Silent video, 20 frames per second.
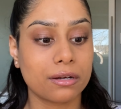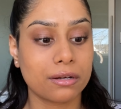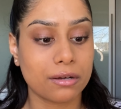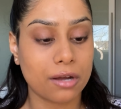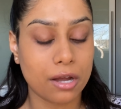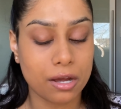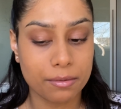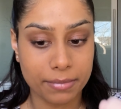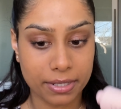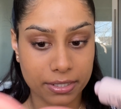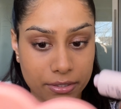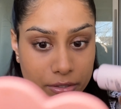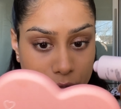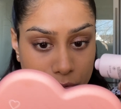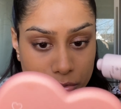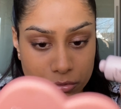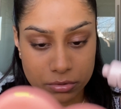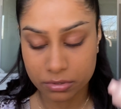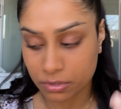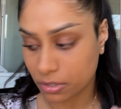on my
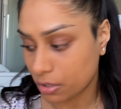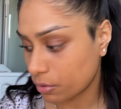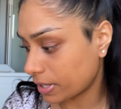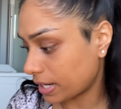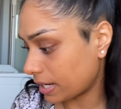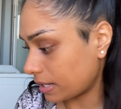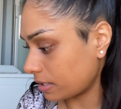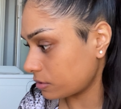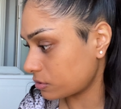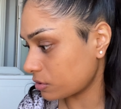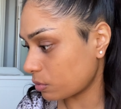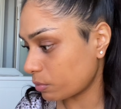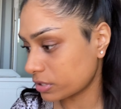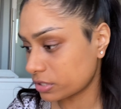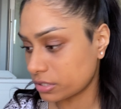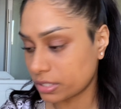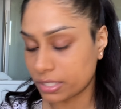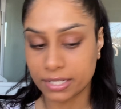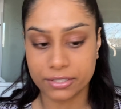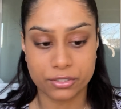nose. Okay, so what
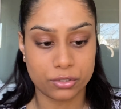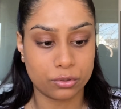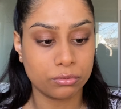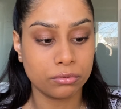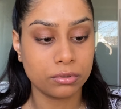should I do?